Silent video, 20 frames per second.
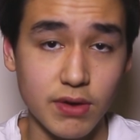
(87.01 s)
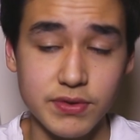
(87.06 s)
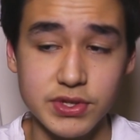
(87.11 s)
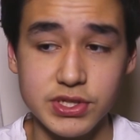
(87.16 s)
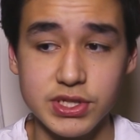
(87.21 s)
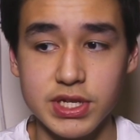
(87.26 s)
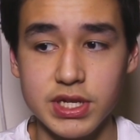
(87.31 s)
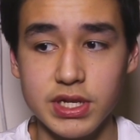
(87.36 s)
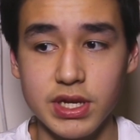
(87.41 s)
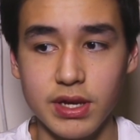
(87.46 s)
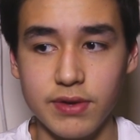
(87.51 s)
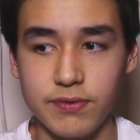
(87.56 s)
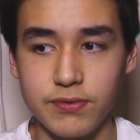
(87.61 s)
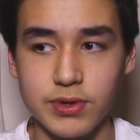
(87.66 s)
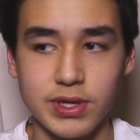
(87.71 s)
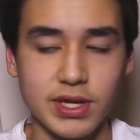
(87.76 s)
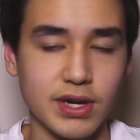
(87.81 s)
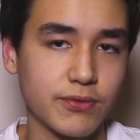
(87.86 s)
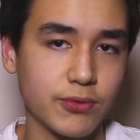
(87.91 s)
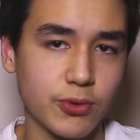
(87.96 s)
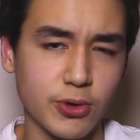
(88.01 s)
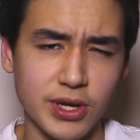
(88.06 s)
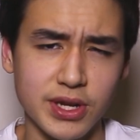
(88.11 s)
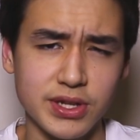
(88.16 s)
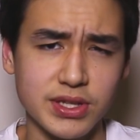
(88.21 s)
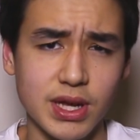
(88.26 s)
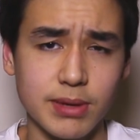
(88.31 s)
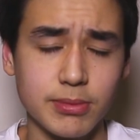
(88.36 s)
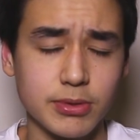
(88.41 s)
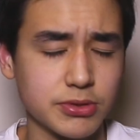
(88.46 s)
Obviously, if you can afford
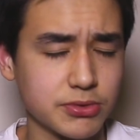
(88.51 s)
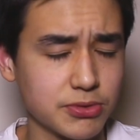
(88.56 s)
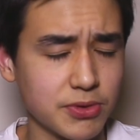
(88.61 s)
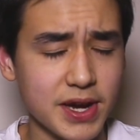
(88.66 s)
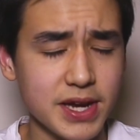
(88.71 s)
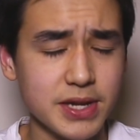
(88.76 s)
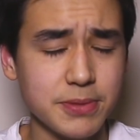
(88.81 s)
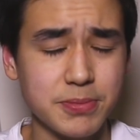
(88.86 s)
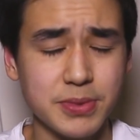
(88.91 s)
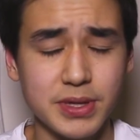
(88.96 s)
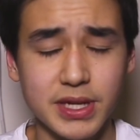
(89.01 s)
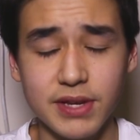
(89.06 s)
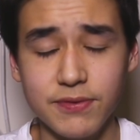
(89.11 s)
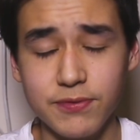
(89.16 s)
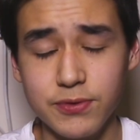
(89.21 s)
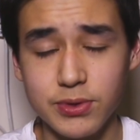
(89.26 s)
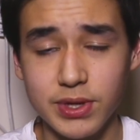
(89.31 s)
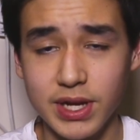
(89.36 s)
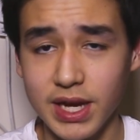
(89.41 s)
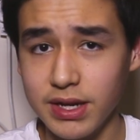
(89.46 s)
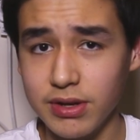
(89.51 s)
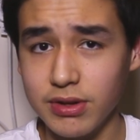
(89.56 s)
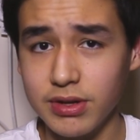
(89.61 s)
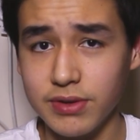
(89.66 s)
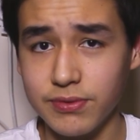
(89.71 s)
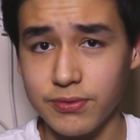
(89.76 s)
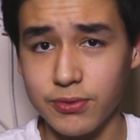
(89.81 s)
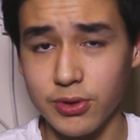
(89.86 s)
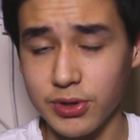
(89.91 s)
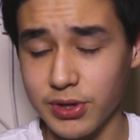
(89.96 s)
any tablet, great, but if you
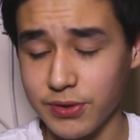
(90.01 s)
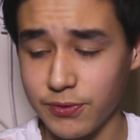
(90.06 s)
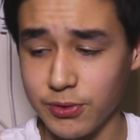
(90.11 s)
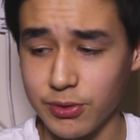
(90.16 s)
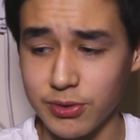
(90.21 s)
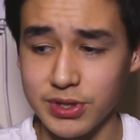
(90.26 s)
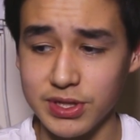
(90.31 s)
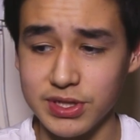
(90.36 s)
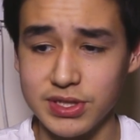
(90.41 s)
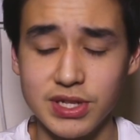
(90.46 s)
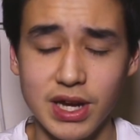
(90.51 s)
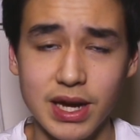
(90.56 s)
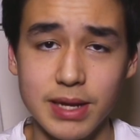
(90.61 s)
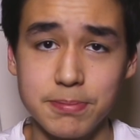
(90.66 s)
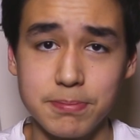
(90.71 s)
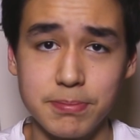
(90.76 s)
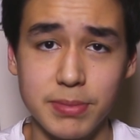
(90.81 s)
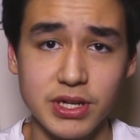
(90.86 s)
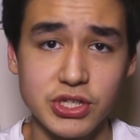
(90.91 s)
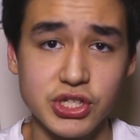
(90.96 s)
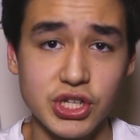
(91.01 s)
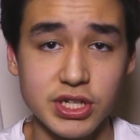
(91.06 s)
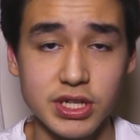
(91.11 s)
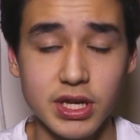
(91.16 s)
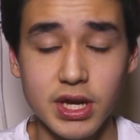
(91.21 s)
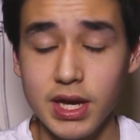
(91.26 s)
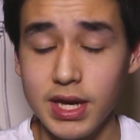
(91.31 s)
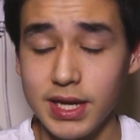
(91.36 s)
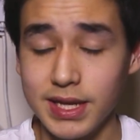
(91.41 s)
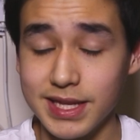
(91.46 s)
cannot afford it, if you're in a tight
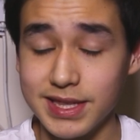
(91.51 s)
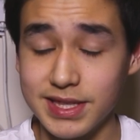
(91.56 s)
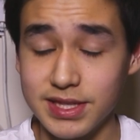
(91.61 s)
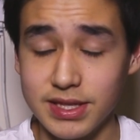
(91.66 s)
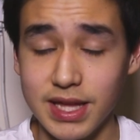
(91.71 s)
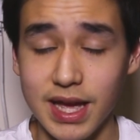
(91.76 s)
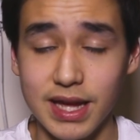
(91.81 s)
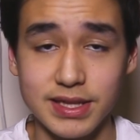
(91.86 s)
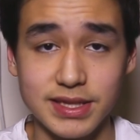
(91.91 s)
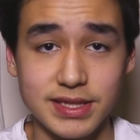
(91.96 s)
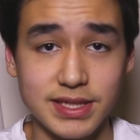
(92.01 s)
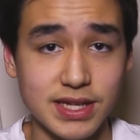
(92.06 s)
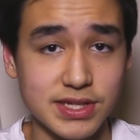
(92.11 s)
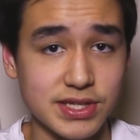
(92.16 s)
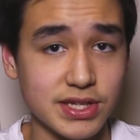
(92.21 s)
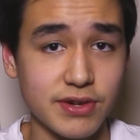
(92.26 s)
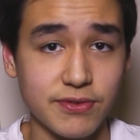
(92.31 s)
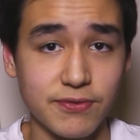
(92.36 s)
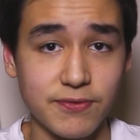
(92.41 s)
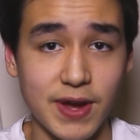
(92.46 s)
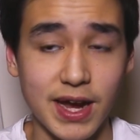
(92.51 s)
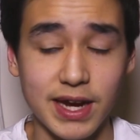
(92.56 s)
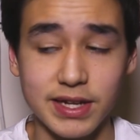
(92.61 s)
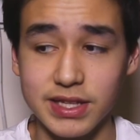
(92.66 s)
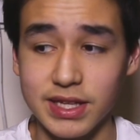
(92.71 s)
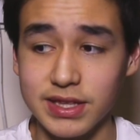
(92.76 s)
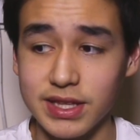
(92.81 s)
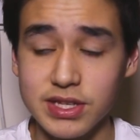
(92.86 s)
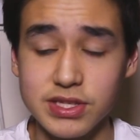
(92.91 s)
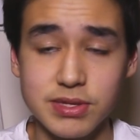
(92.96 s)
budget, that
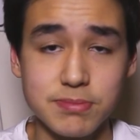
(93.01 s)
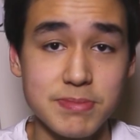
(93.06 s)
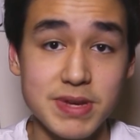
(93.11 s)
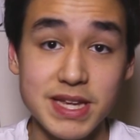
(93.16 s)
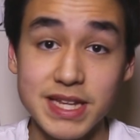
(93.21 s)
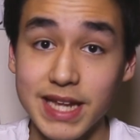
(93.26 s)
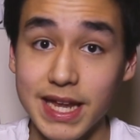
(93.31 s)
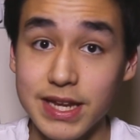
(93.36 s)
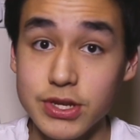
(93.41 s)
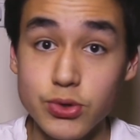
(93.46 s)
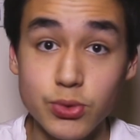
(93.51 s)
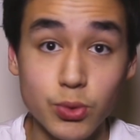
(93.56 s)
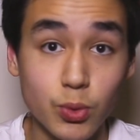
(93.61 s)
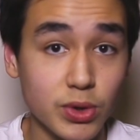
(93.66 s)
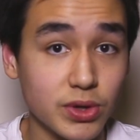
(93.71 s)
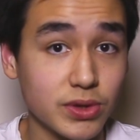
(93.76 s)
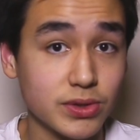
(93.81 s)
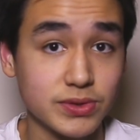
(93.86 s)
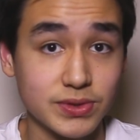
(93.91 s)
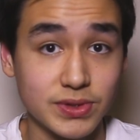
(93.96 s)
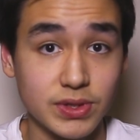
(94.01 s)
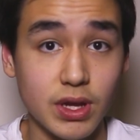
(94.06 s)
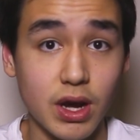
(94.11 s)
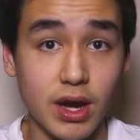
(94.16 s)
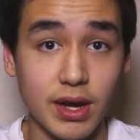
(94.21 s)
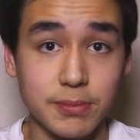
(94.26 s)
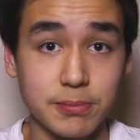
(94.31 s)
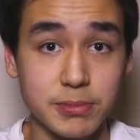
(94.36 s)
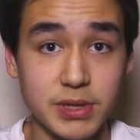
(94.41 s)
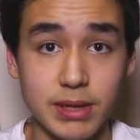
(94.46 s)
doesn't mean that you will
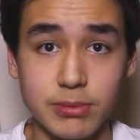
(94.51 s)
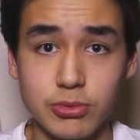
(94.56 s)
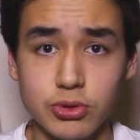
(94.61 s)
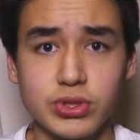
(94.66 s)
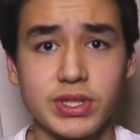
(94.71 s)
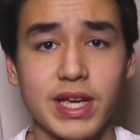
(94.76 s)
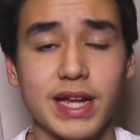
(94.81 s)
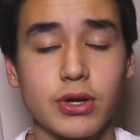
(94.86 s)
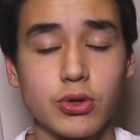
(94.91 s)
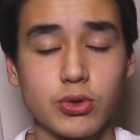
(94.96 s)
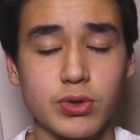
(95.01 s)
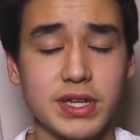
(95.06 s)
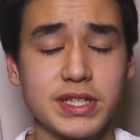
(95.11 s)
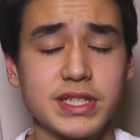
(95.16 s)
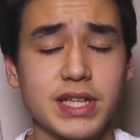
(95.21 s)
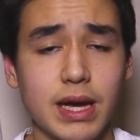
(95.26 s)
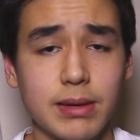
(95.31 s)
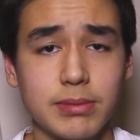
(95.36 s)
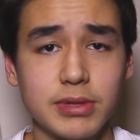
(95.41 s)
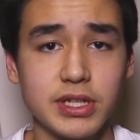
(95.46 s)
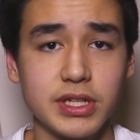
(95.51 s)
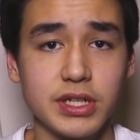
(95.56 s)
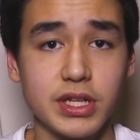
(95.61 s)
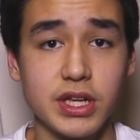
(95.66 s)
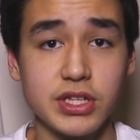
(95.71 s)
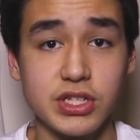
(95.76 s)
not be able to get a great tablet.